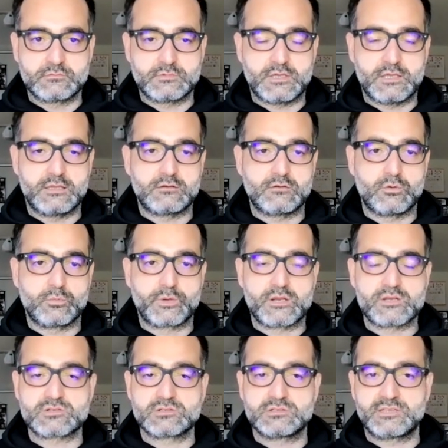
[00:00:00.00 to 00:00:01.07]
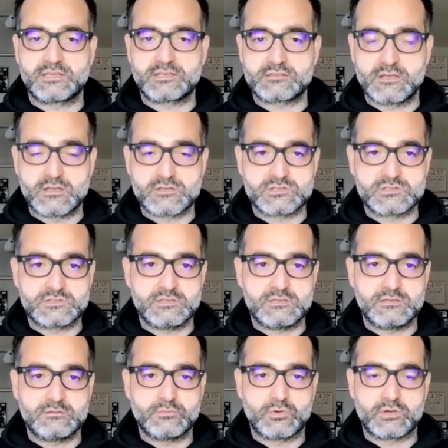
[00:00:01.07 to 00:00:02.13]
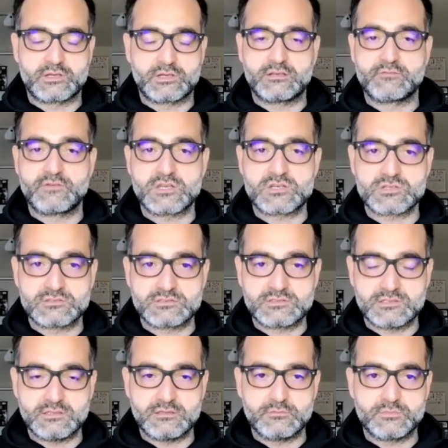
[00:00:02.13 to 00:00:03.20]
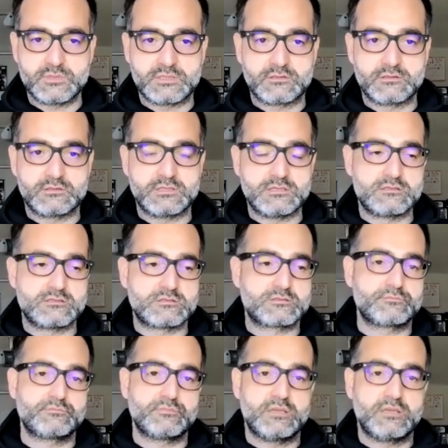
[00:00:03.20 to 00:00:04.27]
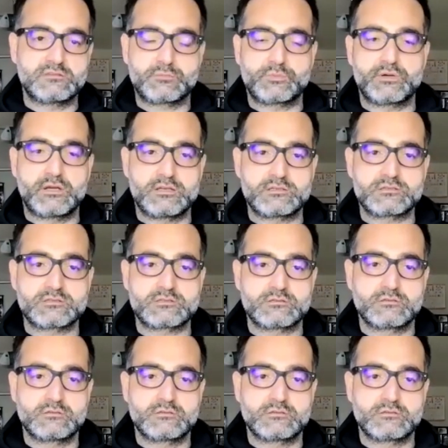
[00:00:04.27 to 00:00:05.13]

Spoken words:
an operational technology team or an innovation team in these enterprise